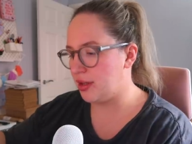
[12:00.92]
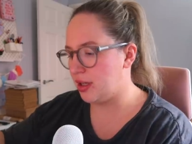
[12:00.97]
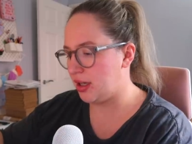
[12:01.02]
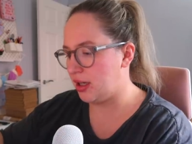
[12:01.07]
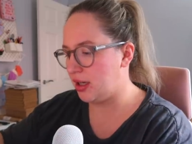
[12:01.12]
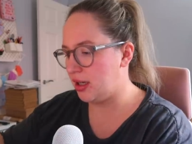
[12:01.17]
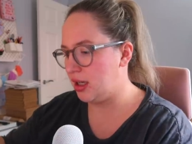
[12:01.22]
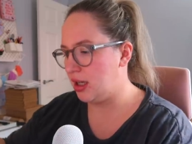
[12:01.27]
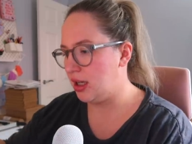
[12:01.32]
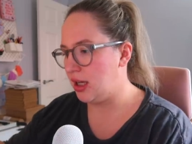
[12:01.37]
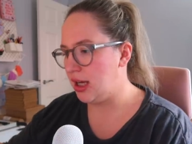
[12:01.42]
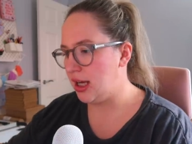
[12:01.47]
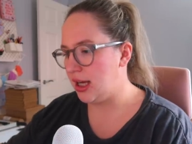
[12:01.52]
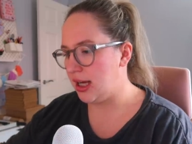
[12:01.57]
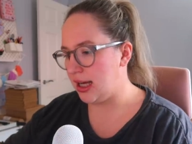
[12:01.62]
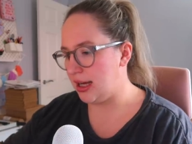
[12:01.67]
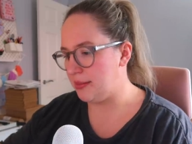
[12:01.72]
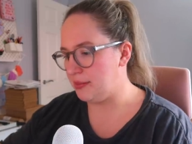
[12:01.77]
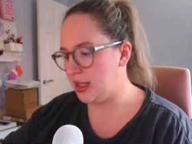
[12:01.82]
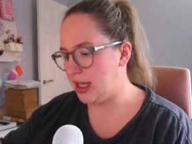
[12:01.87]
that
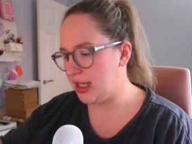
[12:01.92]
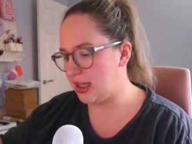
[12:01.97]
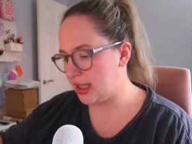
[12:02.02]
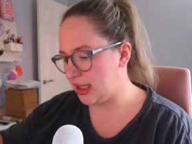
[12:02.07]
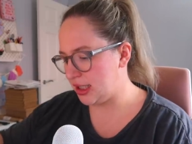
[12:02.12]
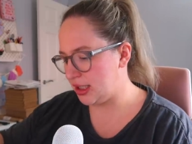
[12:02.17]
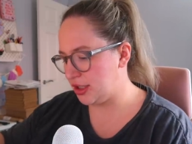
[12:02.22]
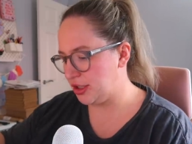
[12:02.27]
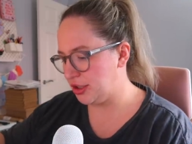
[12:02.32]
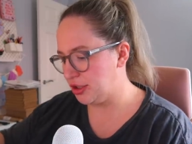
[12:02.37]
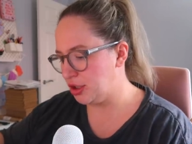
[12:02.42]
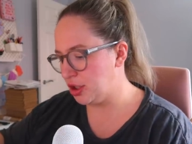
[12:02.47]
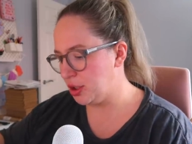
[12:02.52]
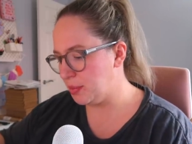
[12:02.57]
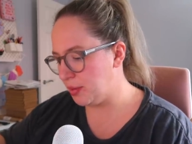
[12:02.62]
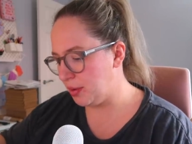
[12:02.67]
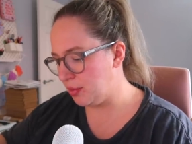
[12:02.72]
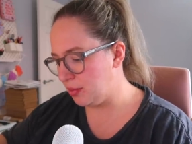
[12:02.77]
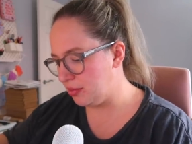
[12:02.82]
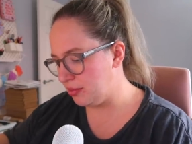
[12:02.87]
I'm like this
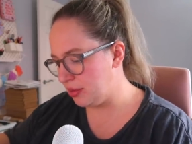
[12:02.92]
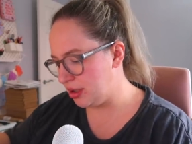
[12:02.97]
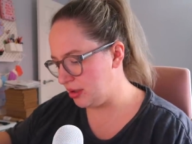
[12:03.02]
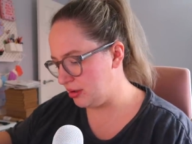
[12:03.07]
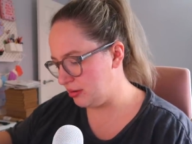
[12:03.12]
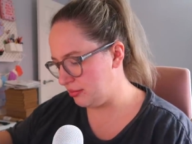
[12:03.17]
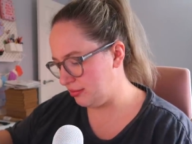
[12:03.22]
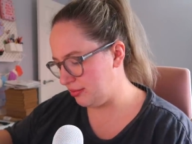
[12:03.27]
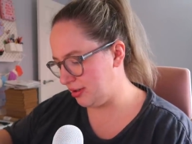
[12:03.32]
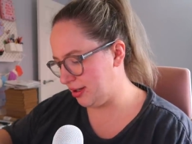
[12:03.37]
superwoman